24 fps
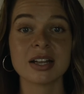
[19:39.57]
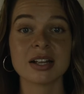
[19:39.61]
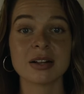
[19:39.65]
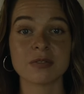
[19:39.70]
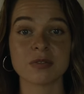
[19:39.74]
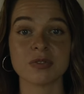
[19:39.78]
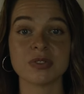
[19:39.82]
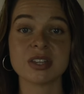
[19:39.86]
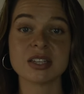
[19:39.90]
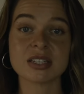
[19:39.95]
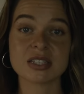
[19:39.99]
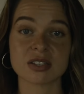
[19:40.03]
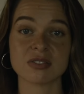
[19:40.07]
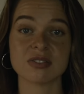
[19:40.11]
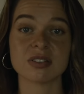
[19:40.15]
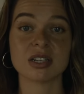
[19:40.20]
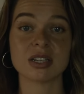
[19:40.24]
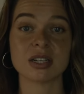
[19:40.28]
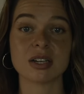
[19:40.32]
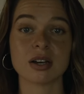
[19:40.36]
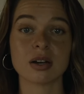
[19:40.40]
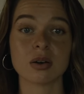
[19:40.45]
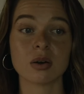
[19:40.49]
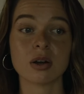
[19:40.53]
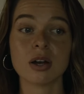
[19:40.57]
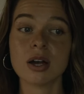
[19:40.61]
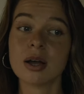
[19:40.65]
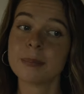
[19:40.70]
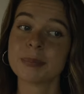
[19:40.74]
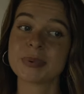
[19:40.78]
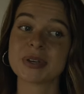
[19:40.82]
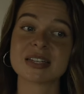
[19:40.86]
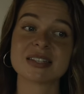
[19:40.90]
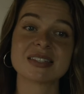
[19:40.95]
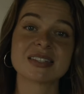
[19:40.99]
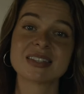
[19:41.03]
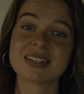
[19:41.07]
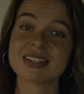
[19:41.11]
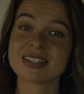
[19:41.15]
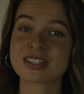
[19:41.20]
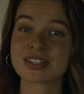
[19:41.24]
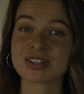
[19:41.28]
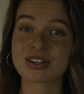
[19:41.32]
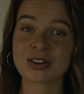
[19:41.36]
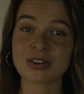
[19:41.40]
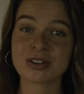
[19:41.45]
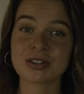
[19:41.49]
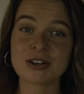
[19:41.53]
in this video because this
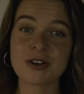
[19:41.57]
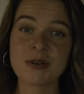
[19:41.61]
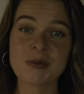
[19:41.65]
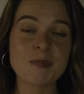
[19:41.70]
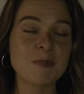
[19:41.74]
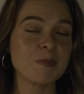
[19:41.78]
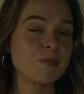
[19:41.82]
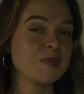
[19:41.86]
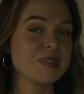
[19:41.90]
girl